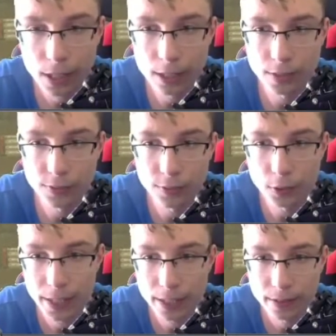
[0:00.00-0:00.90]
in this
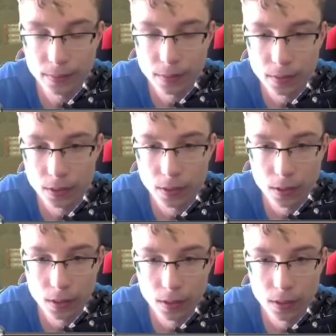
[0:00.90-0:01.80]
format.
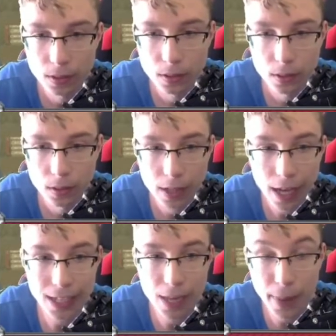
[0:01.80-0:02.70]

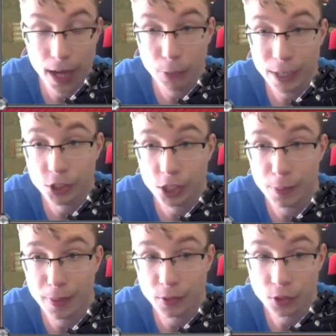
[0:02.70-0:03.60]
And yeah, by the way,
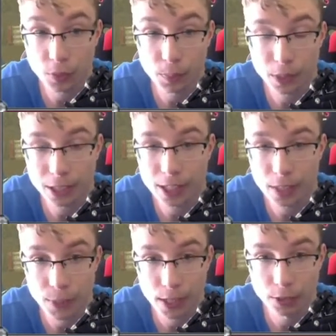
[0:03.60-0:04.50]
Jigglypuff is
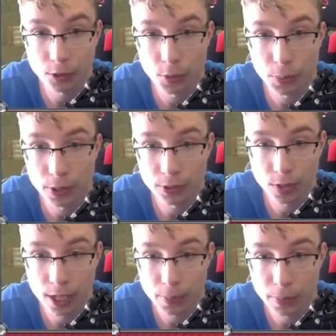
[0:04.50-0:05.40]
completely immune to
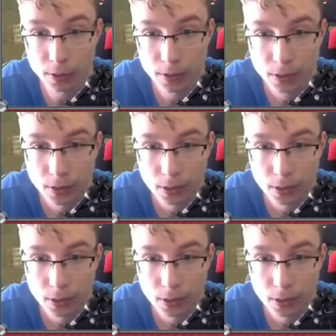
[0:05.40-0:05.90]
opponent's Dragapult.